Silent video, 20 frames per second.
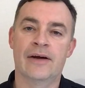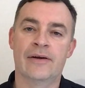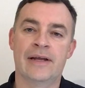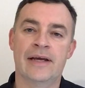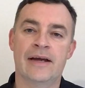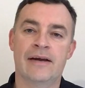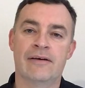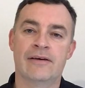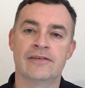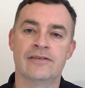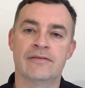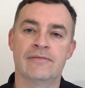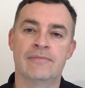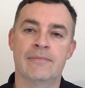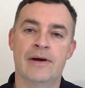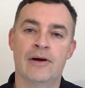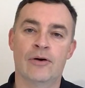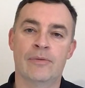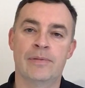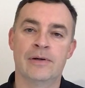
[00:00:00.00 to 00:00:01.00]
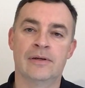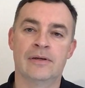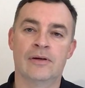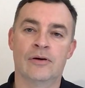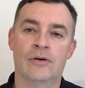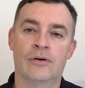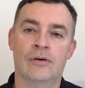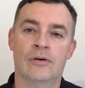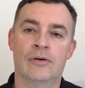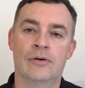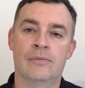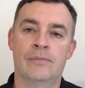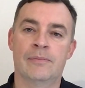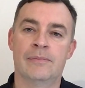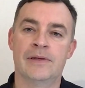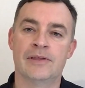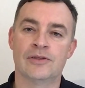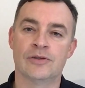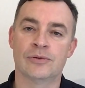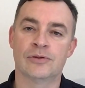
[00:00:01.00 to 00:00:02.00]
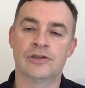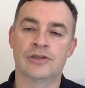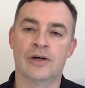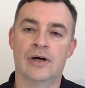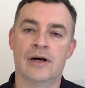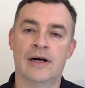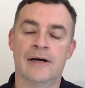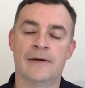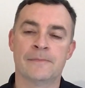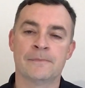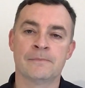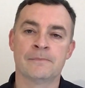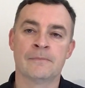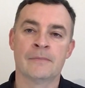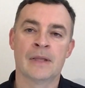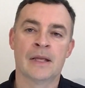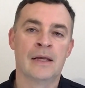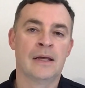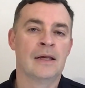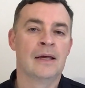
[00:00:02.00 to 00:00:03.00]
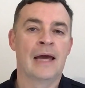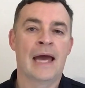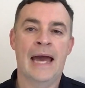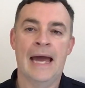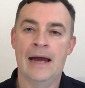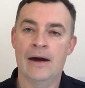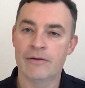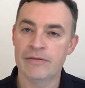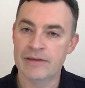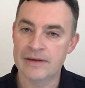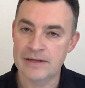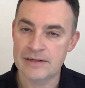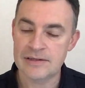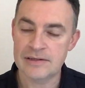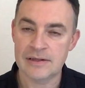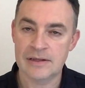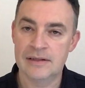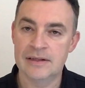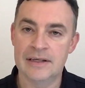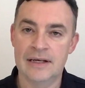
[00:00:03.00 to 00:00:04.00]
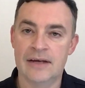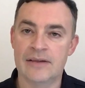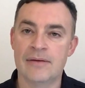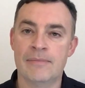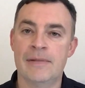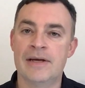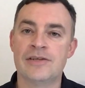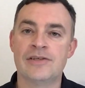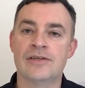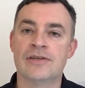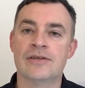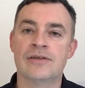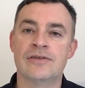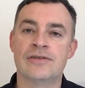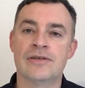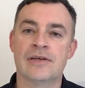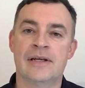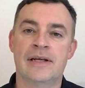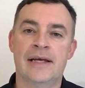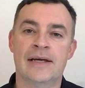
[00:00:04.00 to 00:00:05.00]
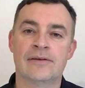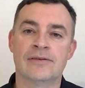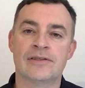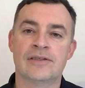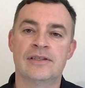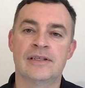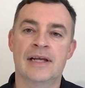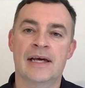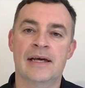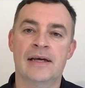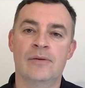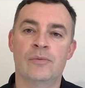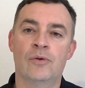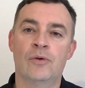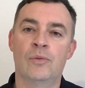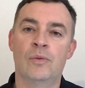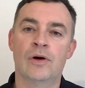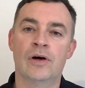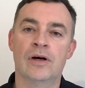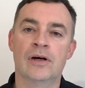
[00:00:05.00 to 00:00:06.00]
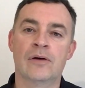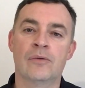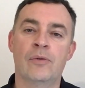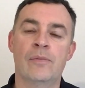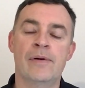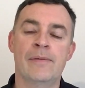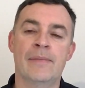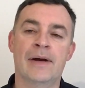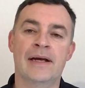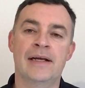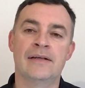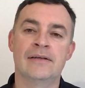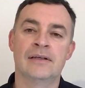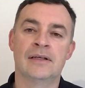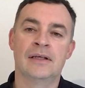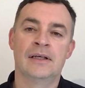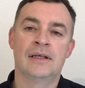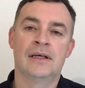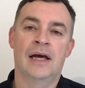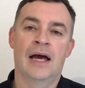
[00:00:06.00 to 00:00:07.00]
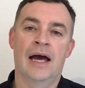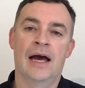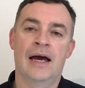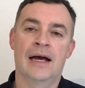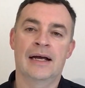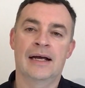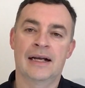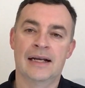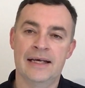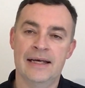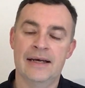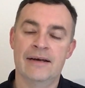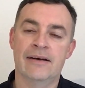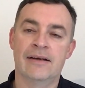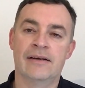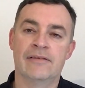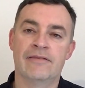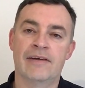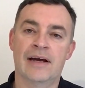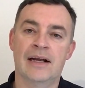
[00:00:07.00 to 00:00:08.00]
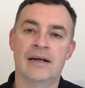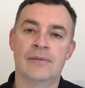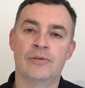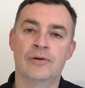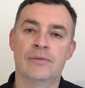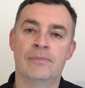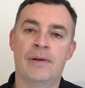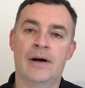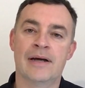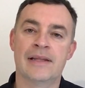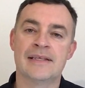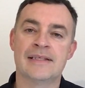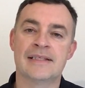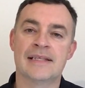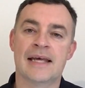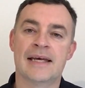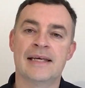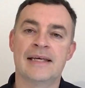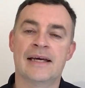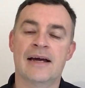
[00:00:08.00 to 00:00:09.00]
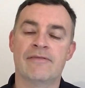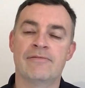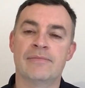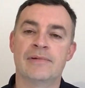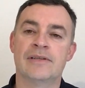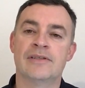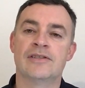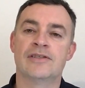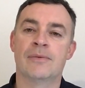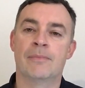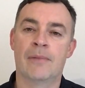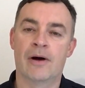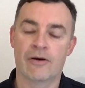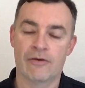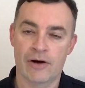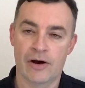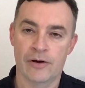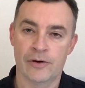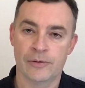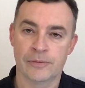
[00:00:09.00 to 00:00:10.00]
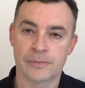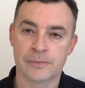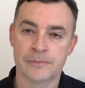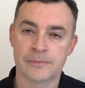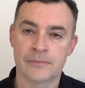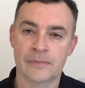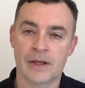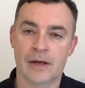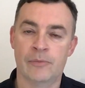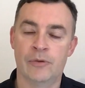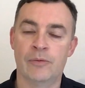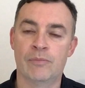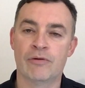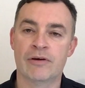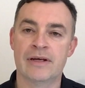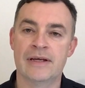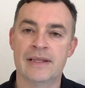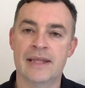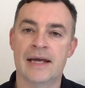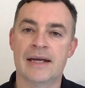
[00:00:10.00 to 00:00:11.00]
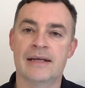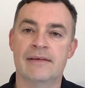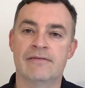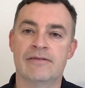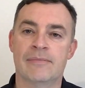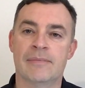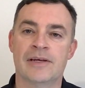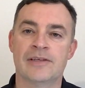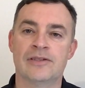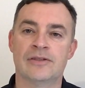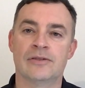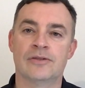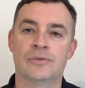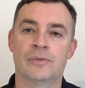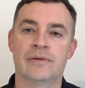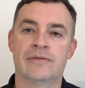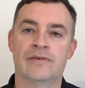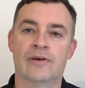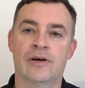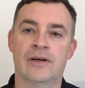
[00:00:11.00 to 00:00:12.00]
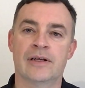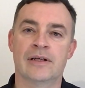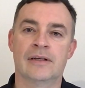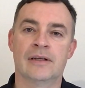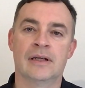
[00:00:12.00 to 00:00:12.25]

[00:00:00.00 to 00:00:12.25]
areas of Melbourne or Mitchell Shire. How this and the other measures announced today will work will be made clear and available by the state government tomorrow. And we'll bring you that information as we've got it.